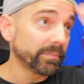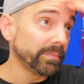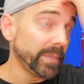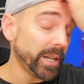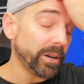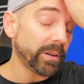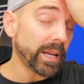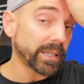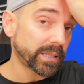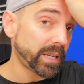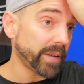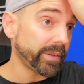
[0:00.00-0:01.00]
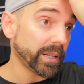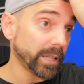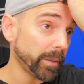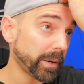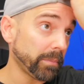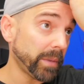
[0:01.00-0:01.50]
you know, has given a
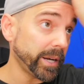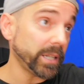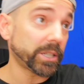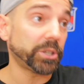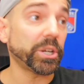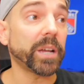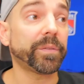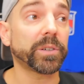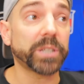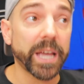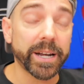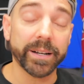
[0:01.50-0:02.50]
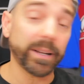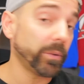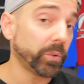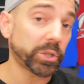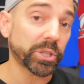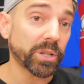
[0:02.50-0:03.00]
little bit of money to Jake Virtanen,
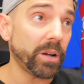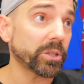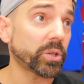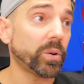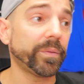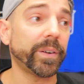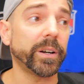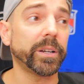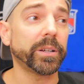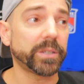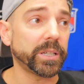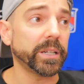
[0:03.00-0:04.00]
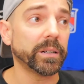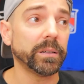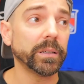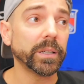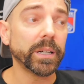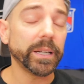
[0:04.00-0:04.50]
which is also a very good
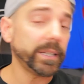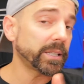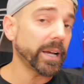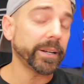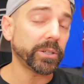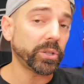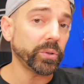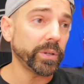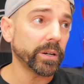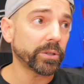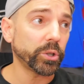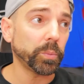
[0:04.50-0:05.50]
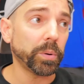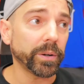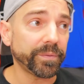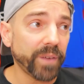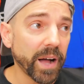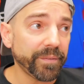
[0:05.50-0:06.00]
deal. He signed a two-year,
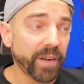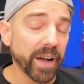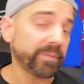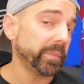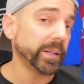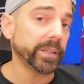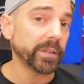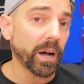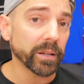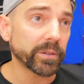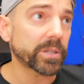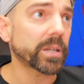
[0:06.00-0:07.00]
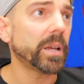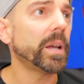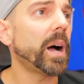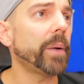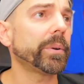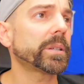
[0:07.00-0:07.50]
$2.55 million. I
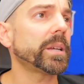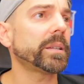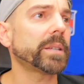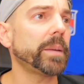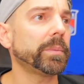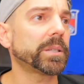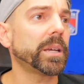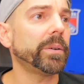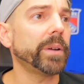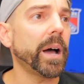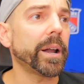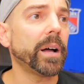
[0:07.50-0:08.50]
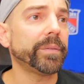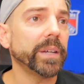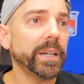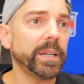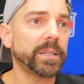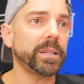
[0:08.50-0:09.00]
want to say same as Gurianov.
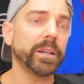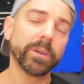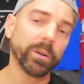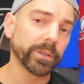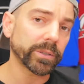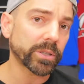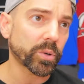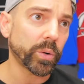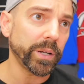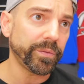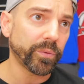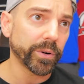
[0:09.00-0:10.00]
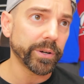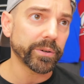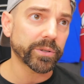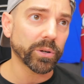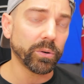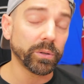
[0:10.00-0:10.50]
He's a year older, 24
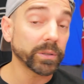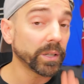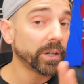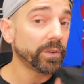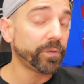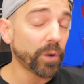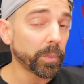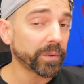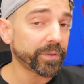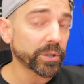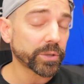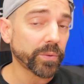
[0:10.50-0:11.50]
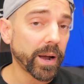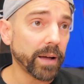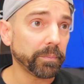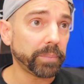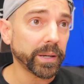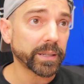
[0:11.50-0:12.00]
years old, former
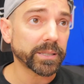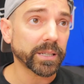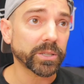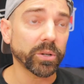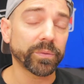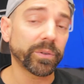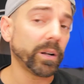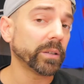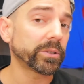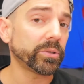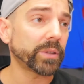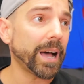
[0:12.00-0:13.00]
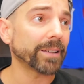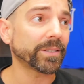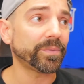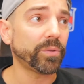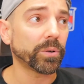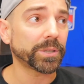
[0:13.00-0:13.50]
first-round pick, 6th overall
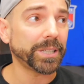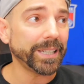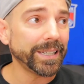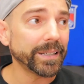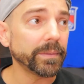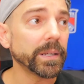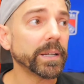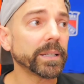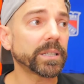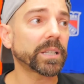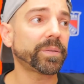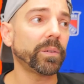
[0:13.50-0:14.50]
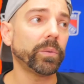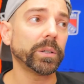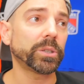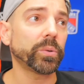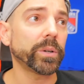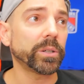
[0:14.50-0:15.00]
2014, 6'1",
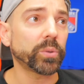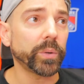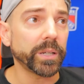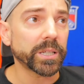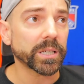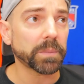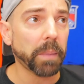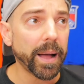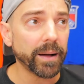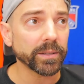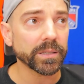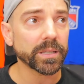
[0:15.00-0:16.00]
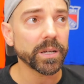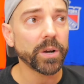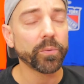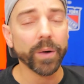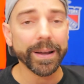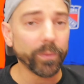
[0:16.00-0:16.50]
226 pounds,
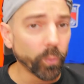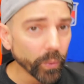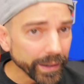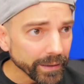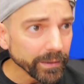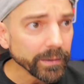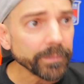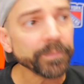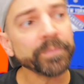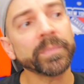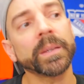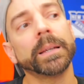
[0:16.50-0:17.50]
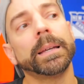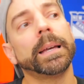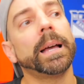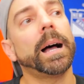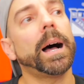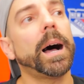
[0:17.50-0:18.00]
right winger.
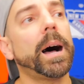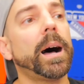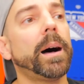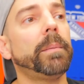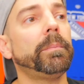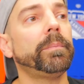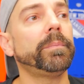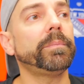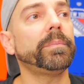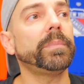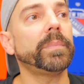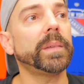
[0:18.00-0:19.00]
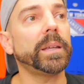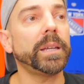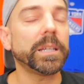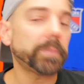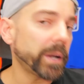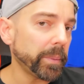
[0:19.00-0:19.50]
Um,
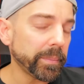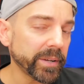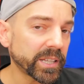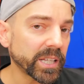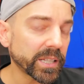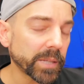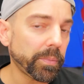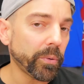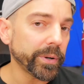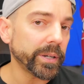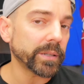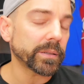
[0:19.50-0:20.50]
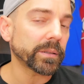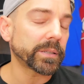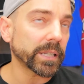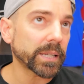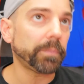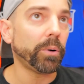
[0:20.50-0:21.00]
he's been a bit of disappointed
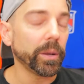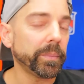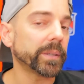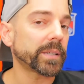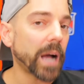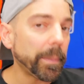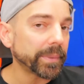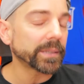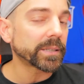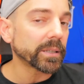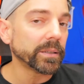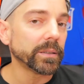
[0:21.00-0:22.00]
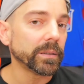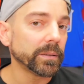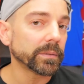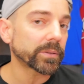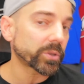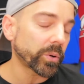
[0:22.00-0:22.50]
disappointment up
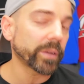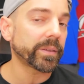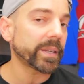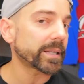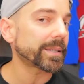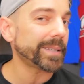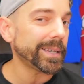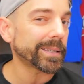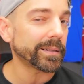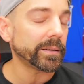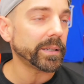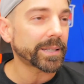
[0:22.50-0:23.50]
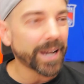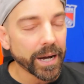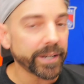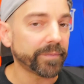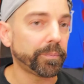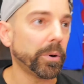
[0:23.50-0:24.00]
until sort of this season. He's
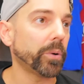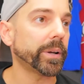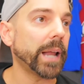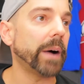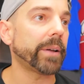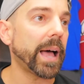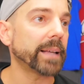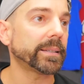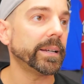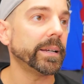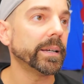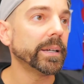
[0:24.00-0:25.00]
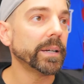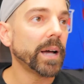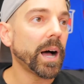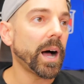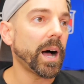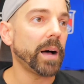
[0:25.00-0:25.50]
kind of broken out, hasn't he?
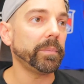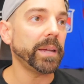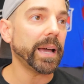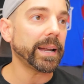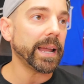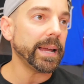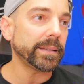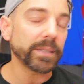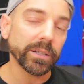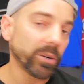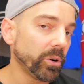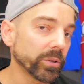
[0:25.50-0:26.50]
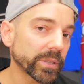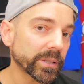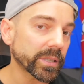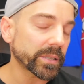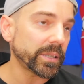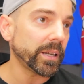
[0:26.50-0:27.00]
Um, he had 18 goals in
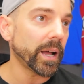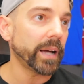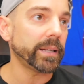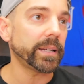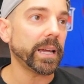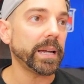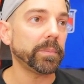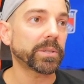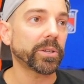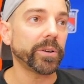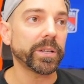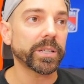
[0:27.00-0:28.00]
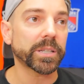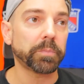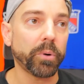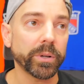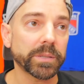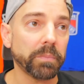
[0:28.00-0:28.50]
69 games, 36
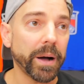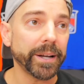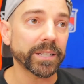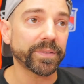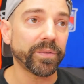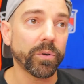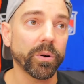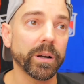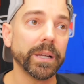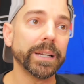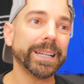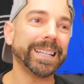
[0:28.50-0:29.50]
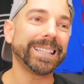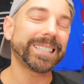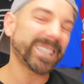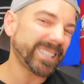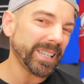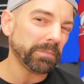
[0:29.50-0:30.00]
points, minus four in
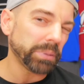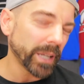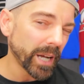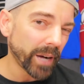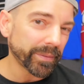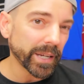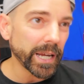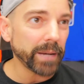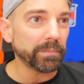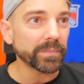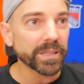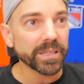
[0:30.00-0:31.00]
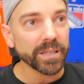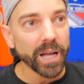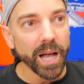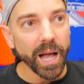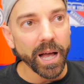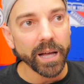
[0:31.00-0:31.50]
16 playoff games.
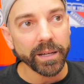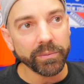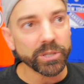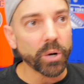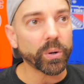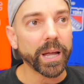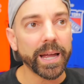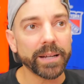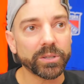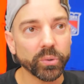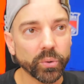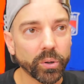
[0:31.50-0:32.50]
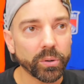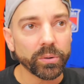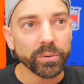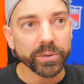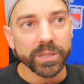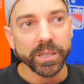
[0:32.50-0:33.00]
Uh, he was okay, two
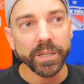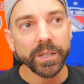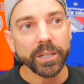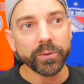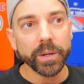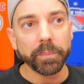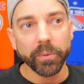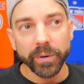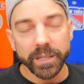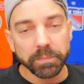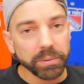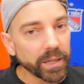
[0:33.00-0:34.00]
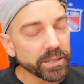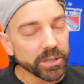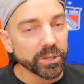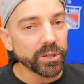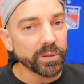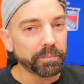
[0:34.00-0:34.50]
goals, three points, plus
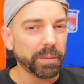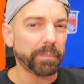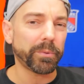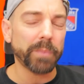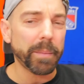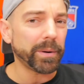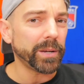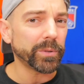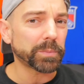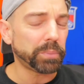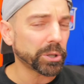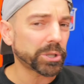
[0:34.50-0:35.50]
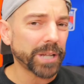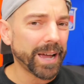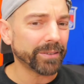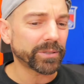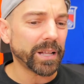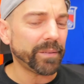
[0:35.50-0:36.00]
two. But remember, he was pushed
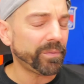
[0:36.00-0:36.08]
down to that